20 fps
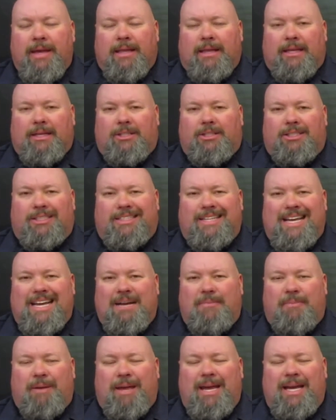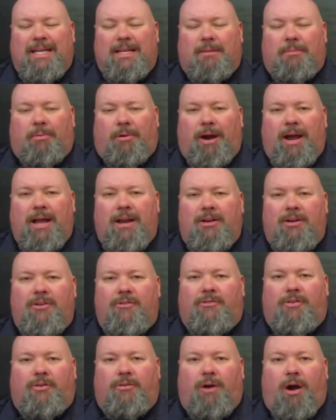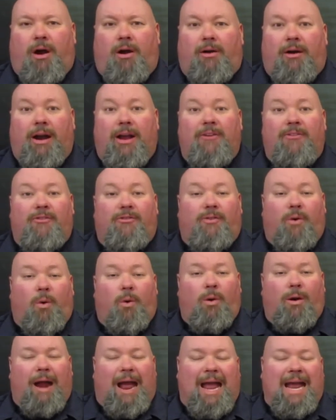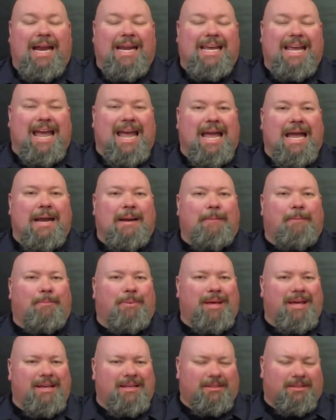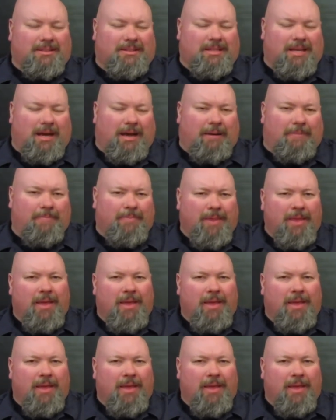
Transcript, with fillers: Little sneak peek at the brand new Ferrari 488 Pista.